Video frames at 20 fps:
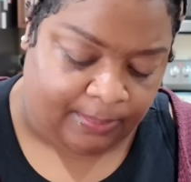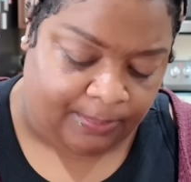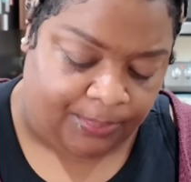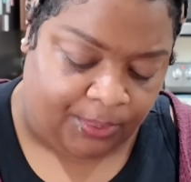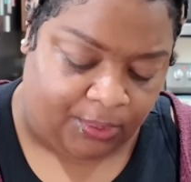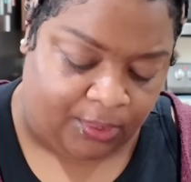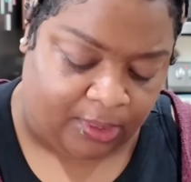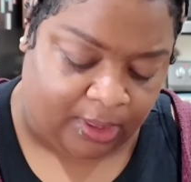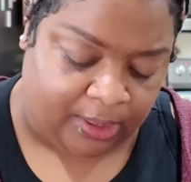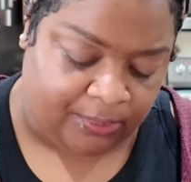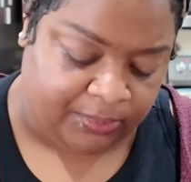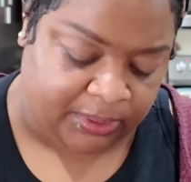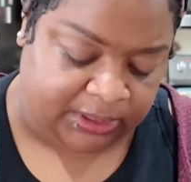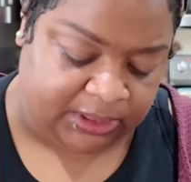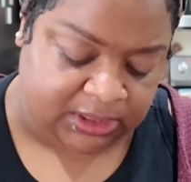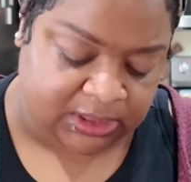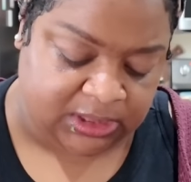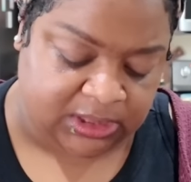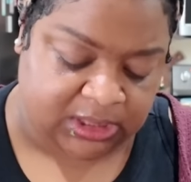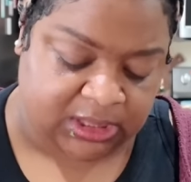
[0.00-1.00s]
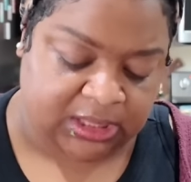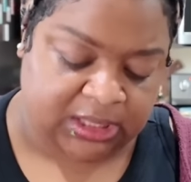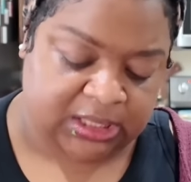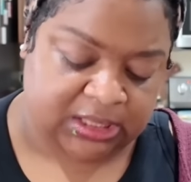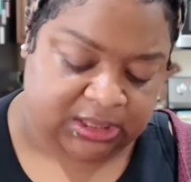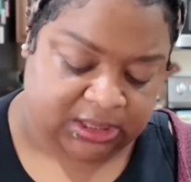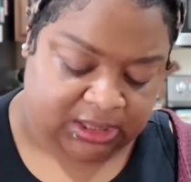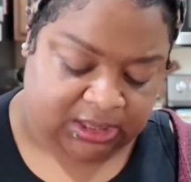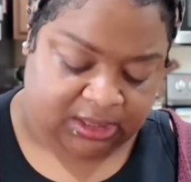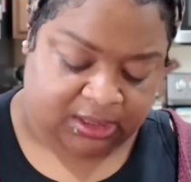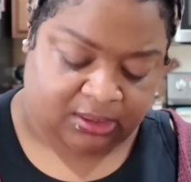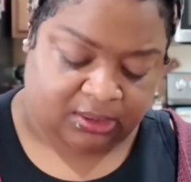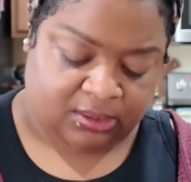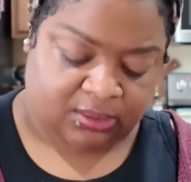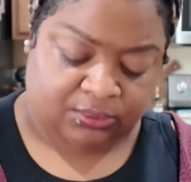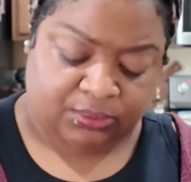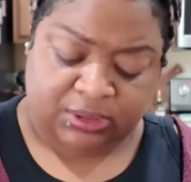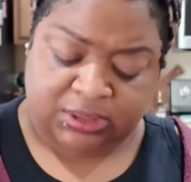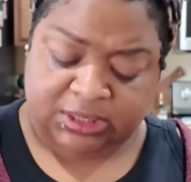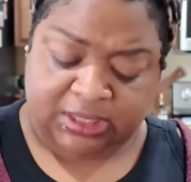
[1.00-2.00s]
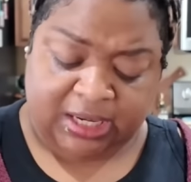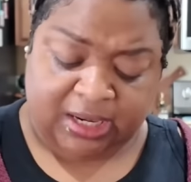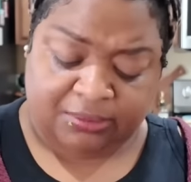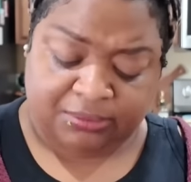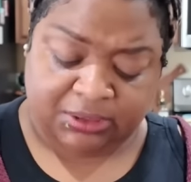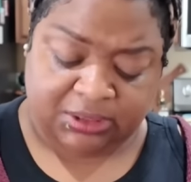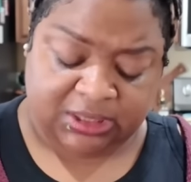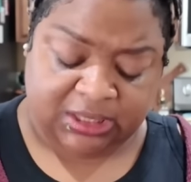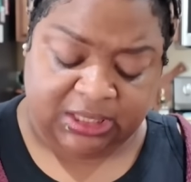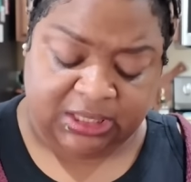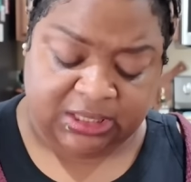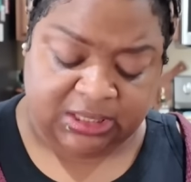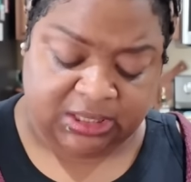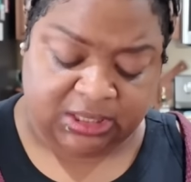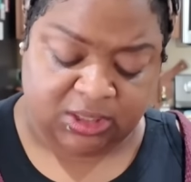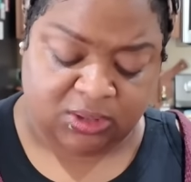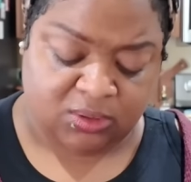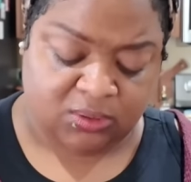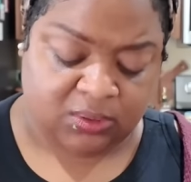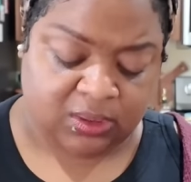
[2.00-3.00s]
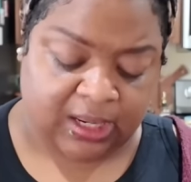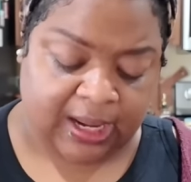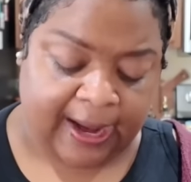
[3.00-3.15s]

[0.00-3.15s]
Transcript: part with the seasoning on it. Which that was seasoned too.